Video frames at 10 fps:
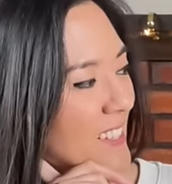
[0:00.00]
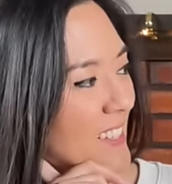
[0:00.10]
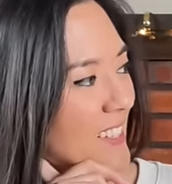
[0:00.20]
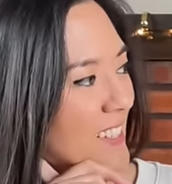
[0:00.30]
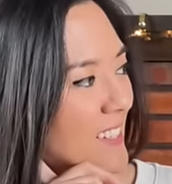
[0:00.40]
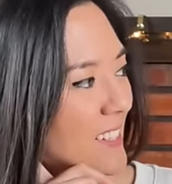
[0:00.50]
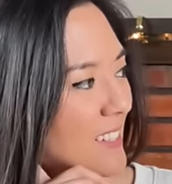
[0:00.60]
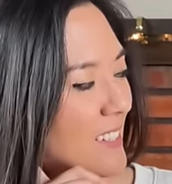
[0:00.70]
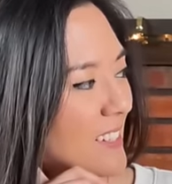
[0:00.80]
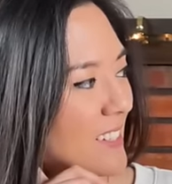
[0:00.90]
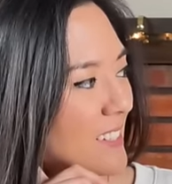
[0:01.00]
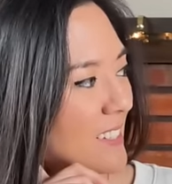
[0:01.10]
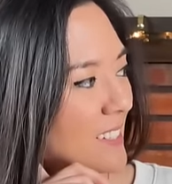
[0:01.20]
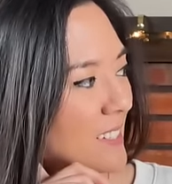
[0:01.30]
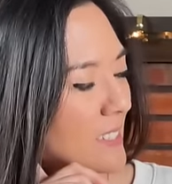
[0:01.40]

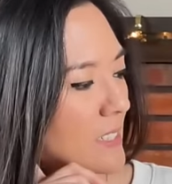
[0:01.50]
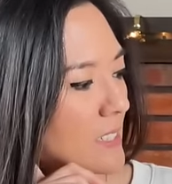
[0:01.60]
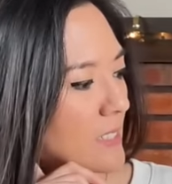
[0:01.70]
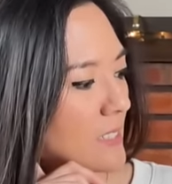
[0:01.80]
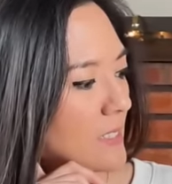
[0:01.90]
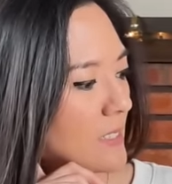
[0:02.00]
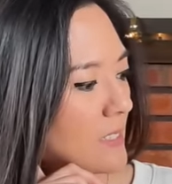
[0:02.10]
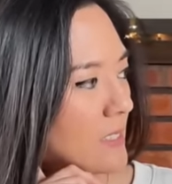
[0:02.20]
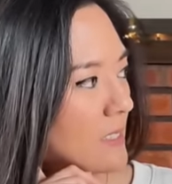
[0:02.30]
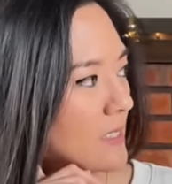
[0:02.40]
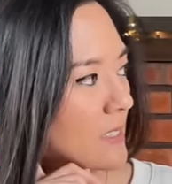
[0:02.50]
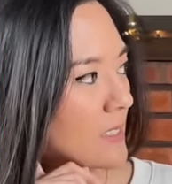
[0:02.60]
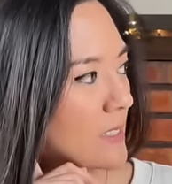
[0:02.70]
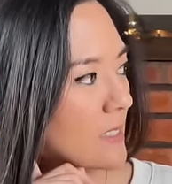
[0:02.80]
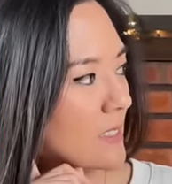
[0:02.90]

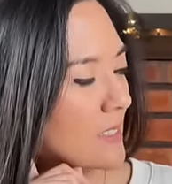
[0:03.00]
(silent)